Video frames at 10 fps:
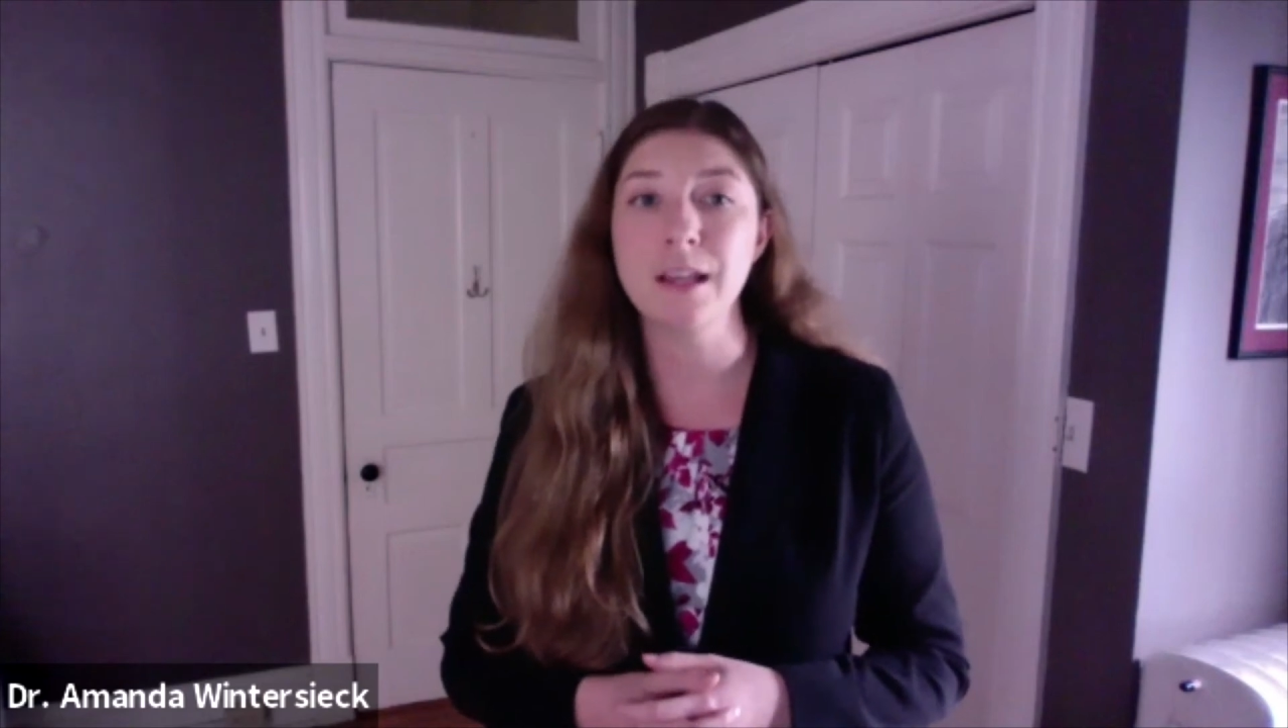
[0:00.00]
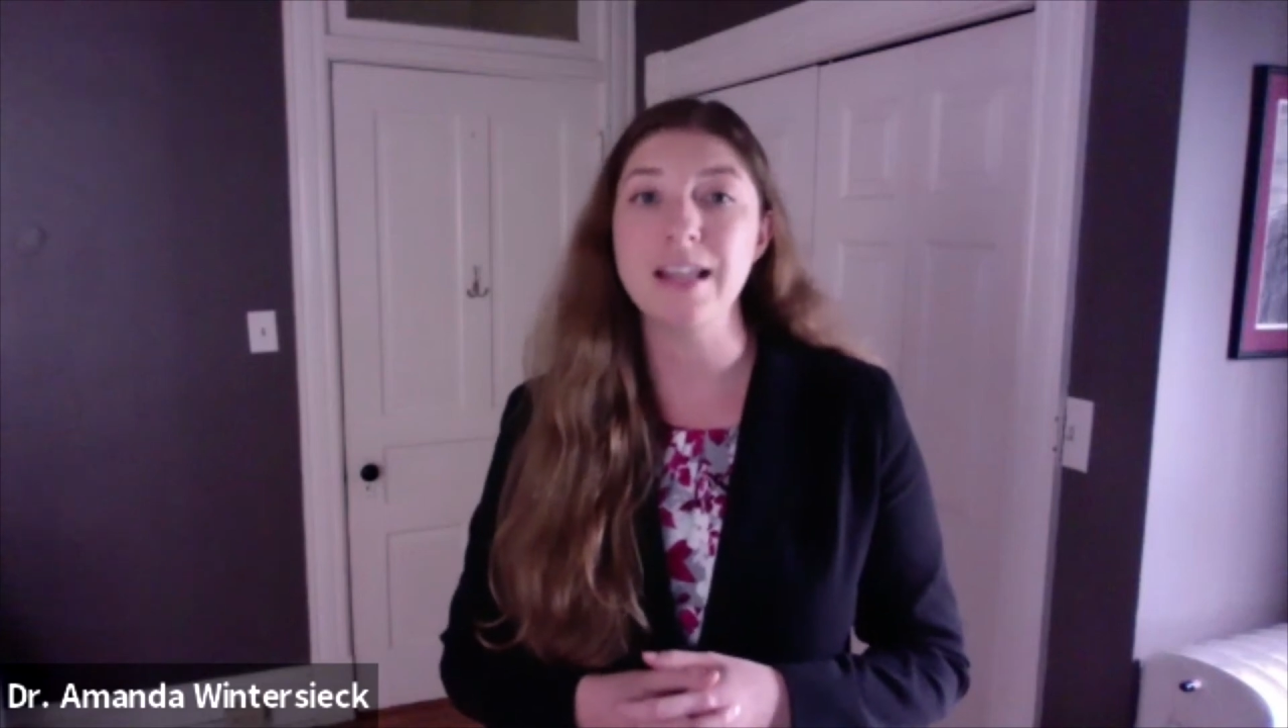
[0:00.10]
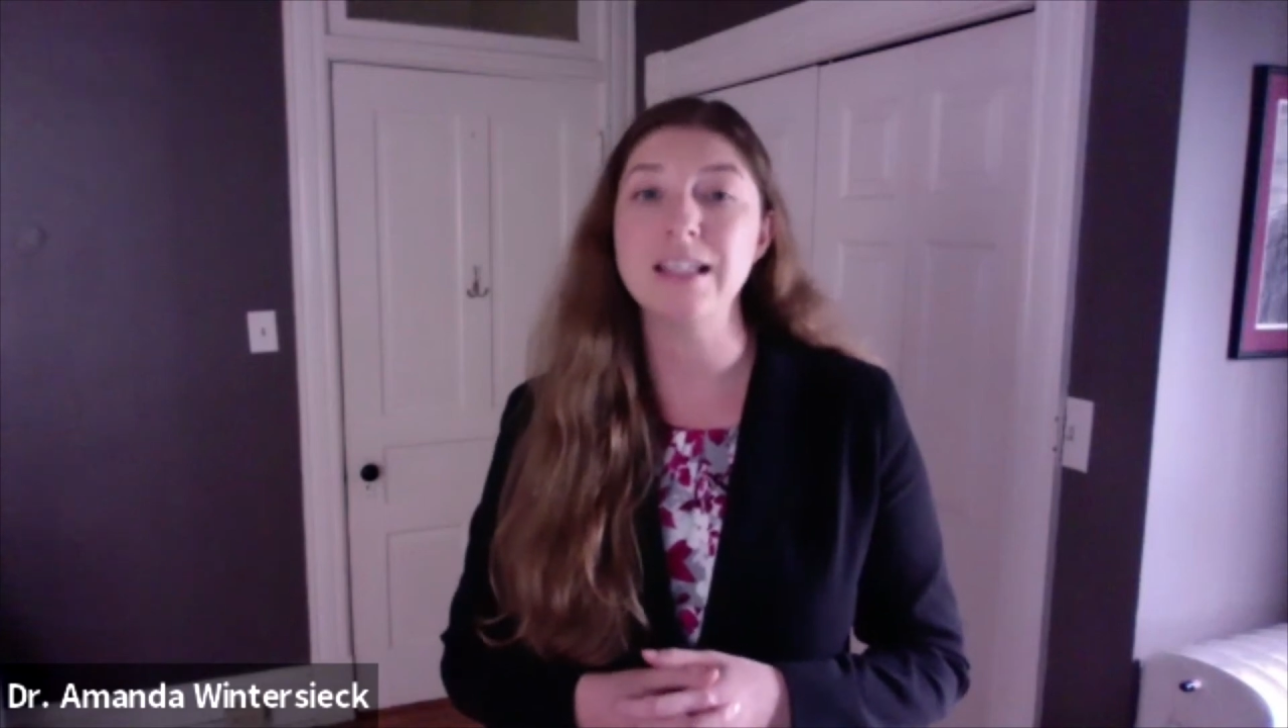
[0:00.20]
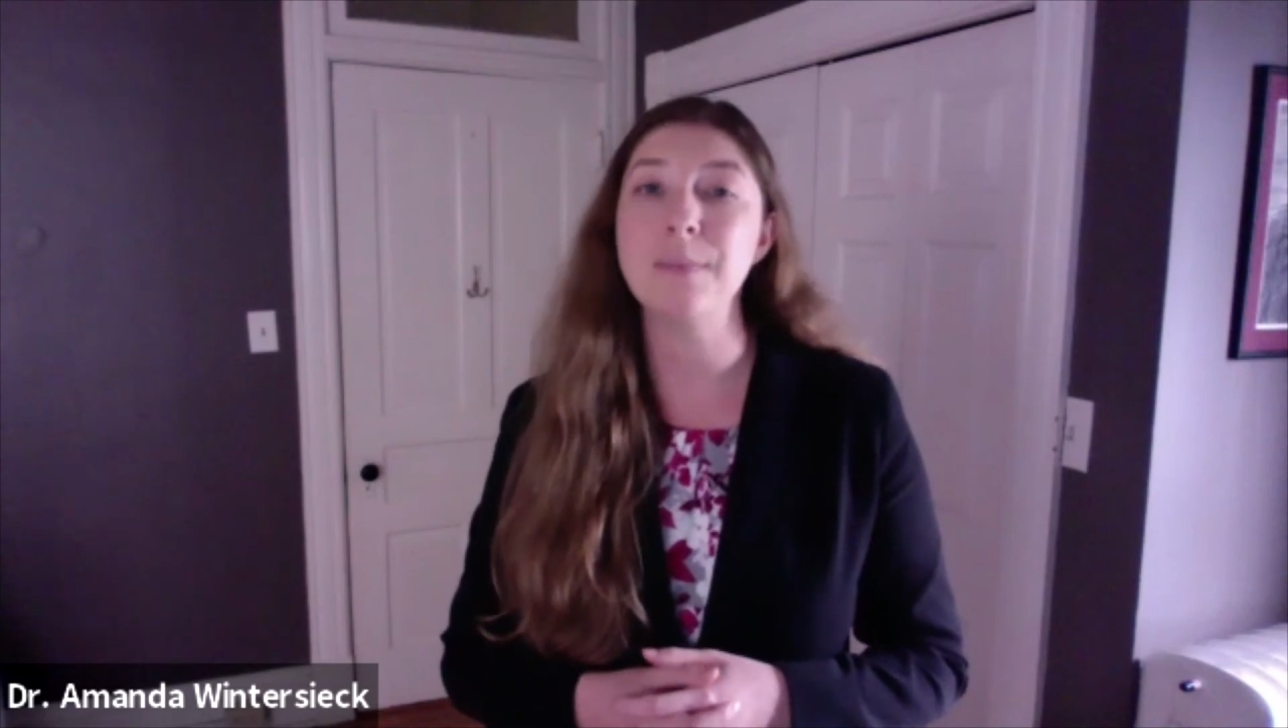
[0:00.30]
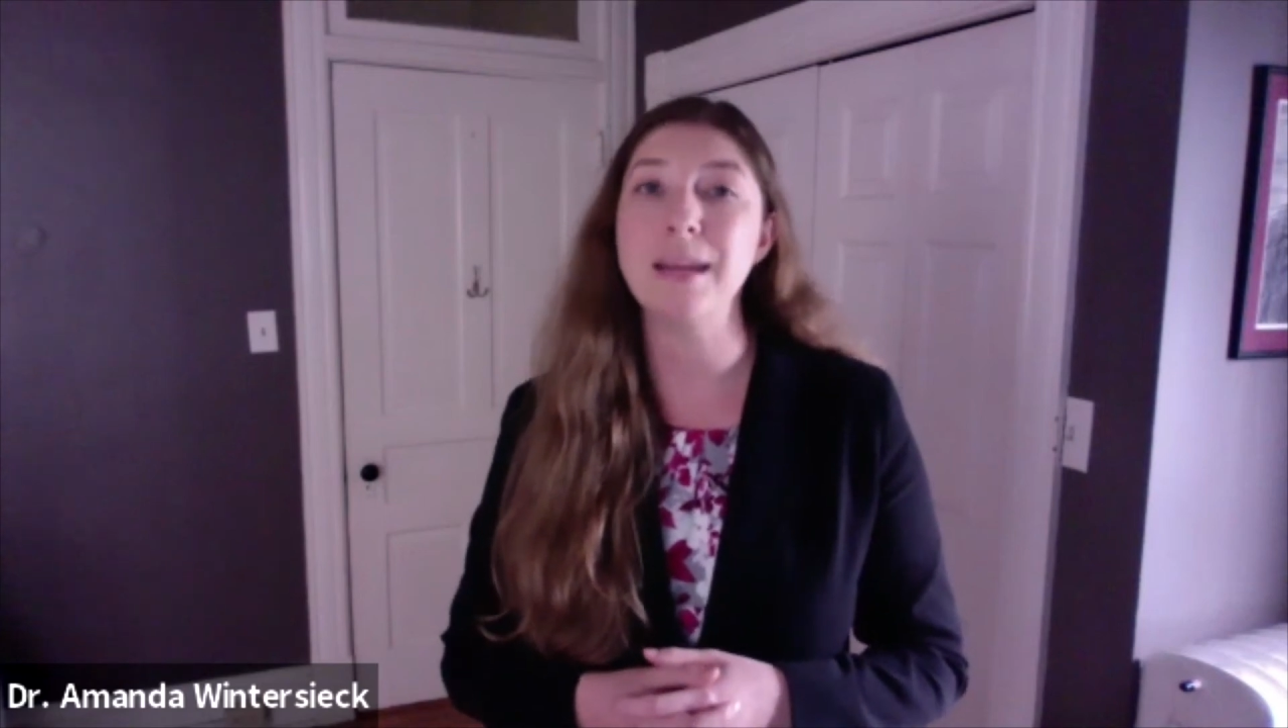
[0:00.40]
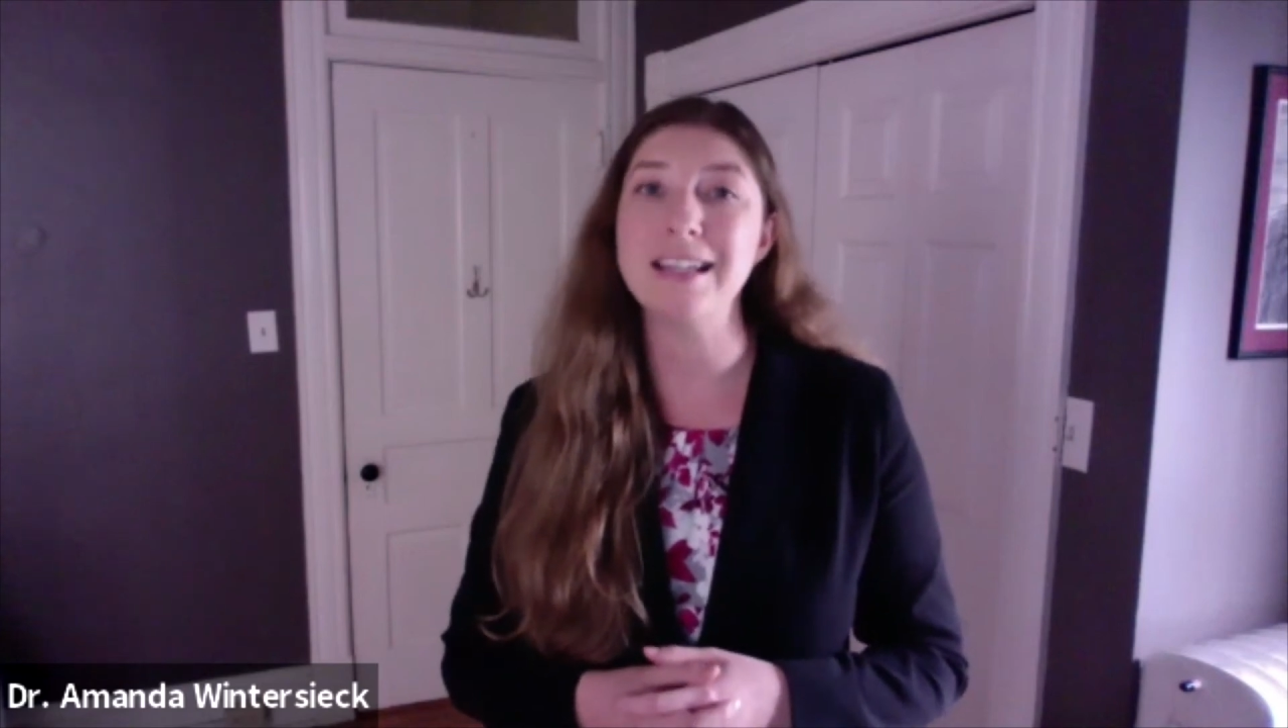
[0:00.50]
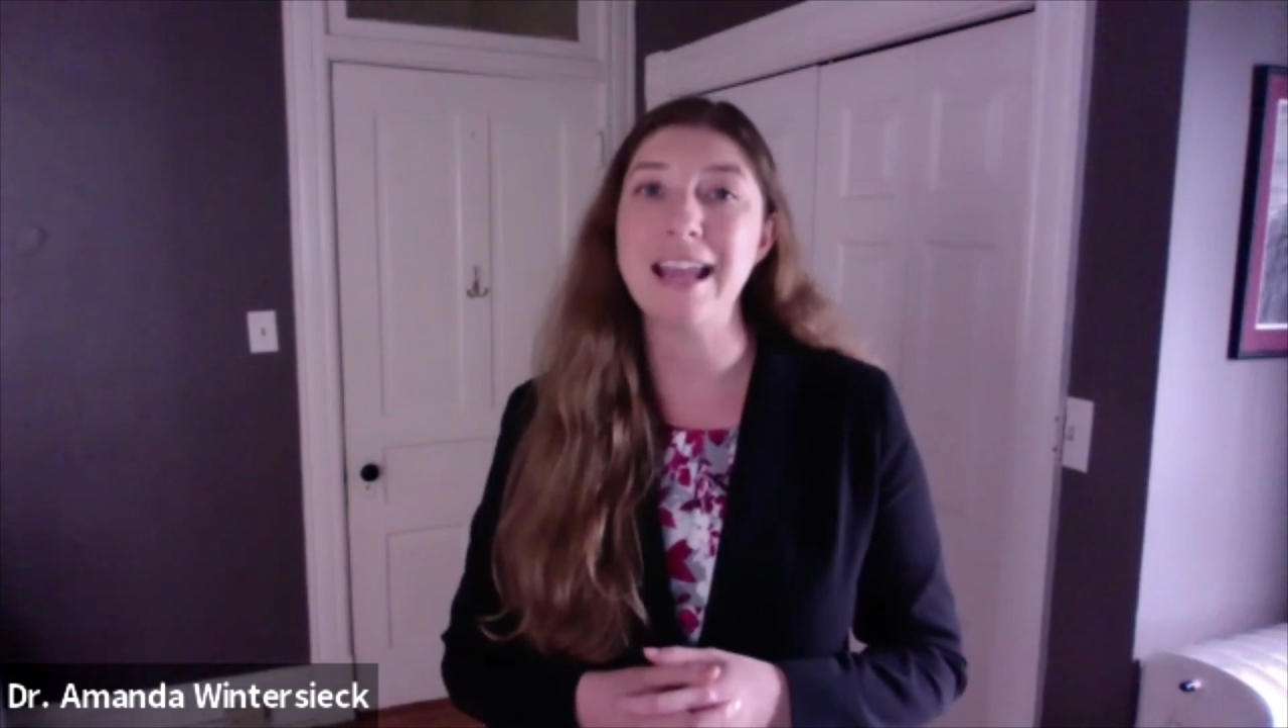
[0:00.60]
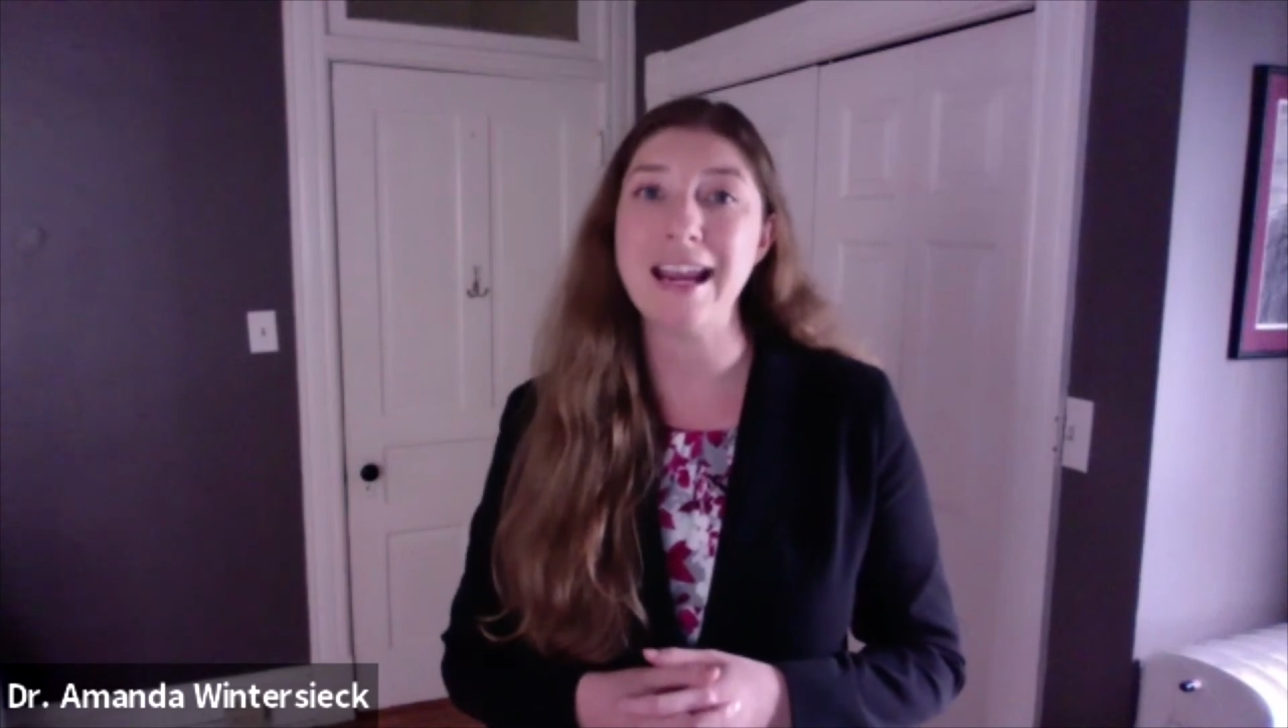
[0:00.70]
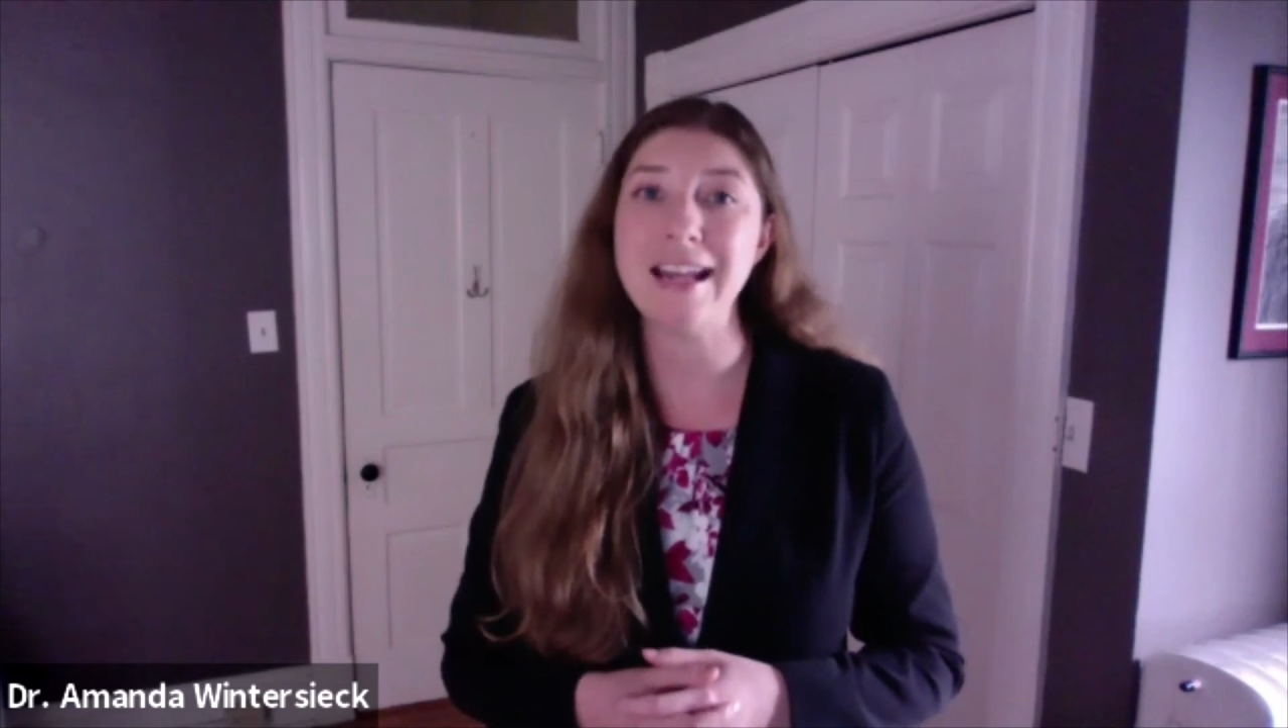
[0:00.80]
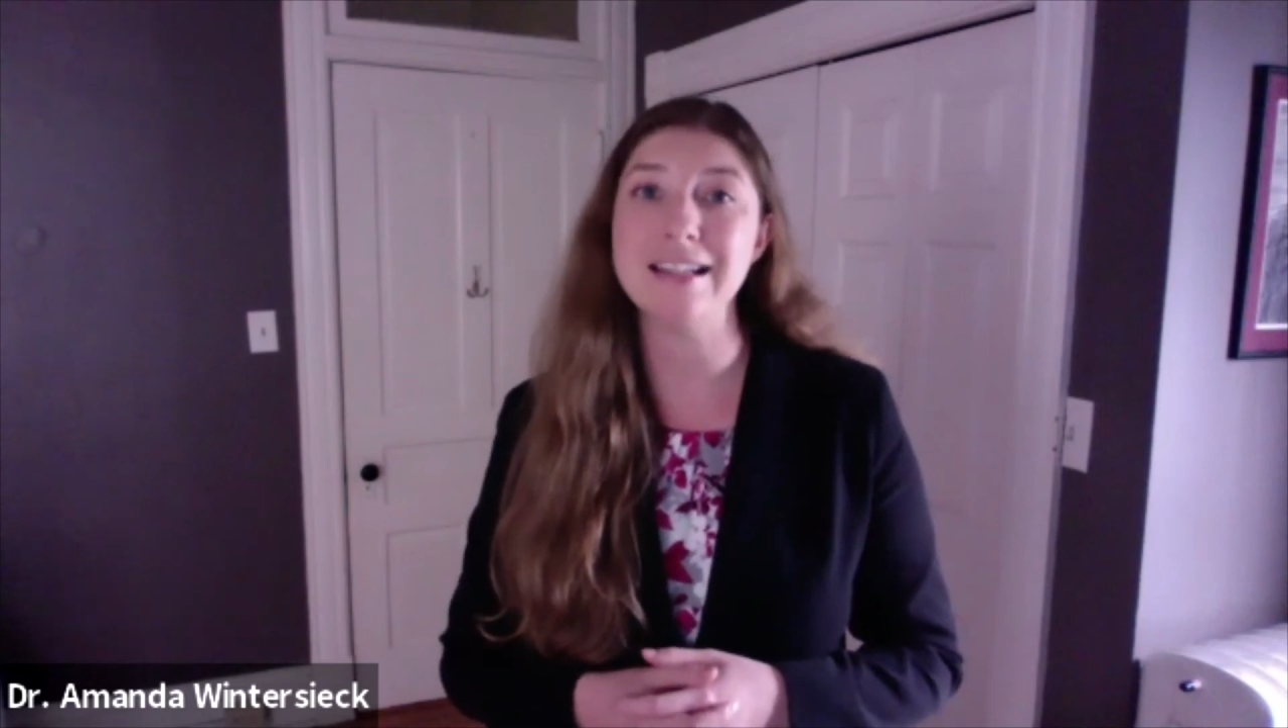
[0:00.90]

is to maintain